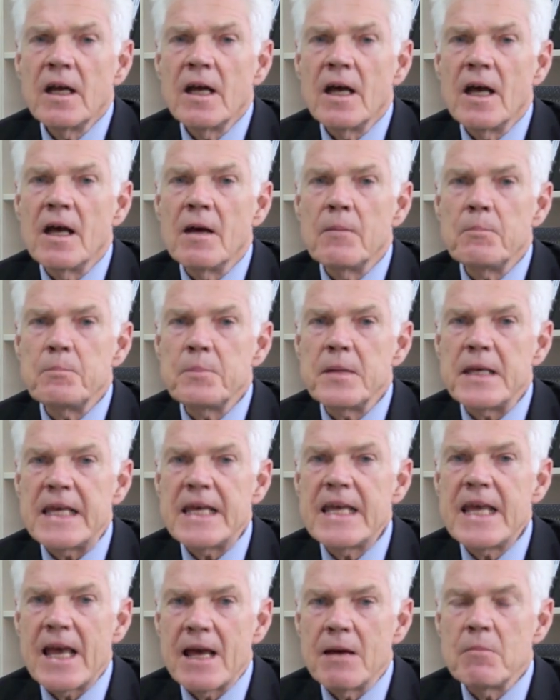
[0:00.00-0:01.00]

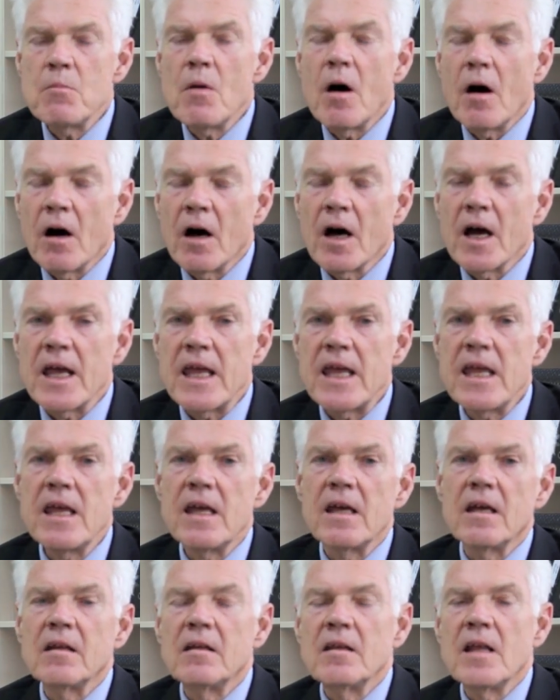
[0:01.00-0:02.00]

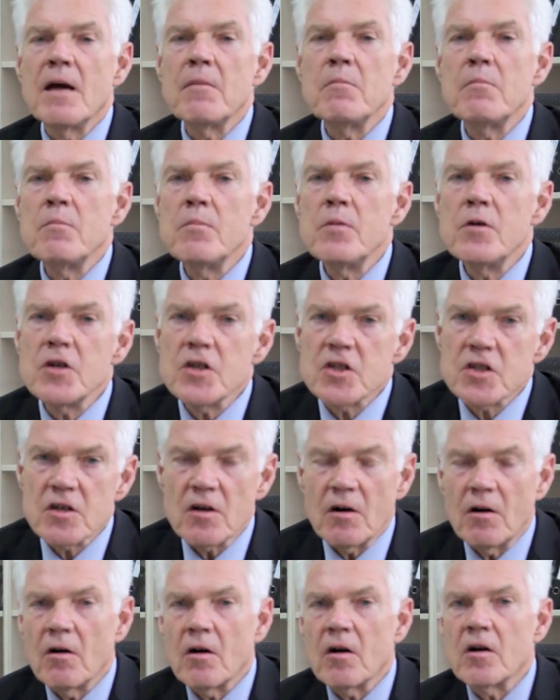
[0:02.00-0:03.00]
PMI numbers
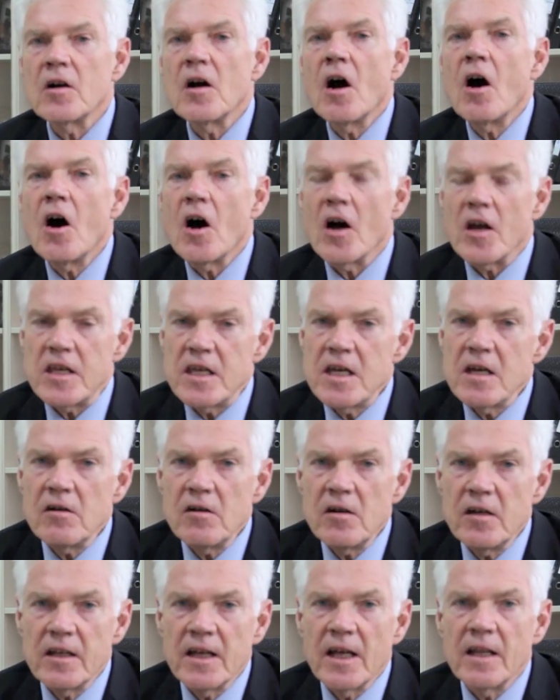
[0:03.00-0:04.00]
are
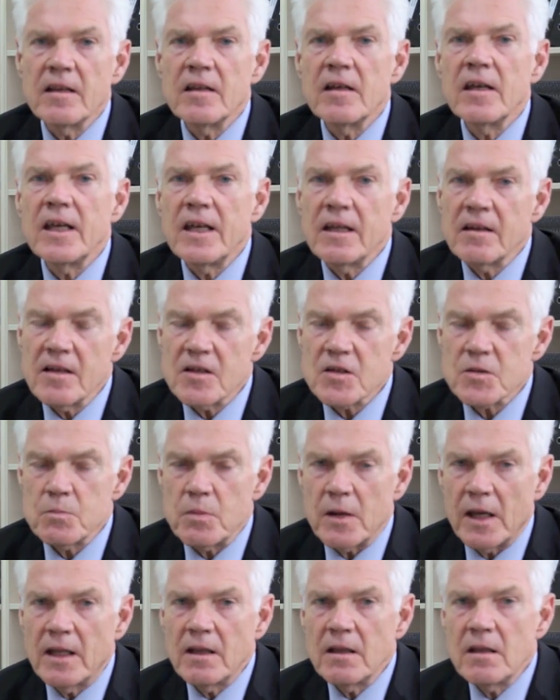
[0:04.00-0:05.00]
higher than it has
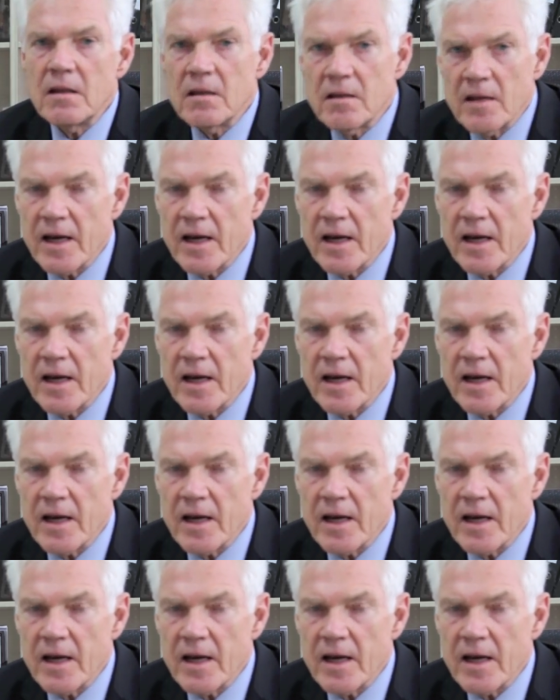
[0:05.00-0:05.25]
been,